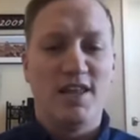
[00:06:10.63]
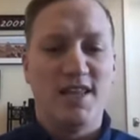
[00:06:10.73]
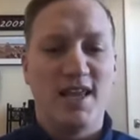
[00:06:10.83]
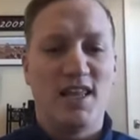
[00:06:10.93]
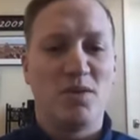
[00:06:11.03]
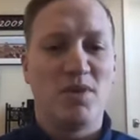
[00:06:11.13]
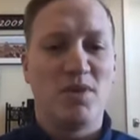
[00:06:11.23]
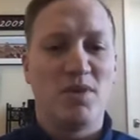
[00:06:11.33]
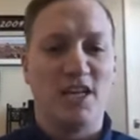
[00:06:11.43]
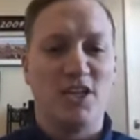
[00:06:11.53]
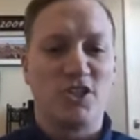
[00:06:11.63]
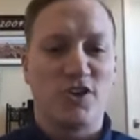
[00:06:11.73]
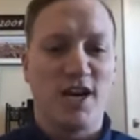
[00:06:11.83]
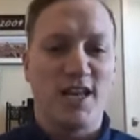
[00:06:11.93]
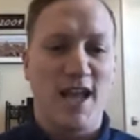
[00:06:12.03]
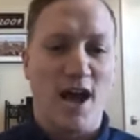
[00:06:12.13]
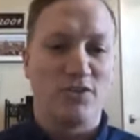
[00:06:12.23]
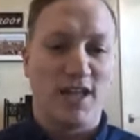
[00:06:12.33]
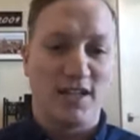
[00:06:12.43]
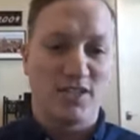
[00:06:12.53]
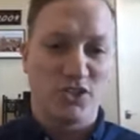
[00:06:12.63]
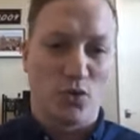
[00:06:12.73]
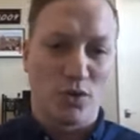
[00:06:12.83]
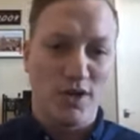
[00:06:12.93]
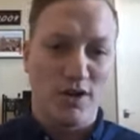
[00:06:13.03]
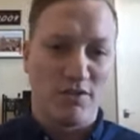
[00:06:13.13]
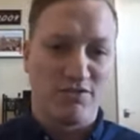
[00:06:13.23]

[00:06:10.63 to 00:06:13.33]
and they then begin illustrating out that story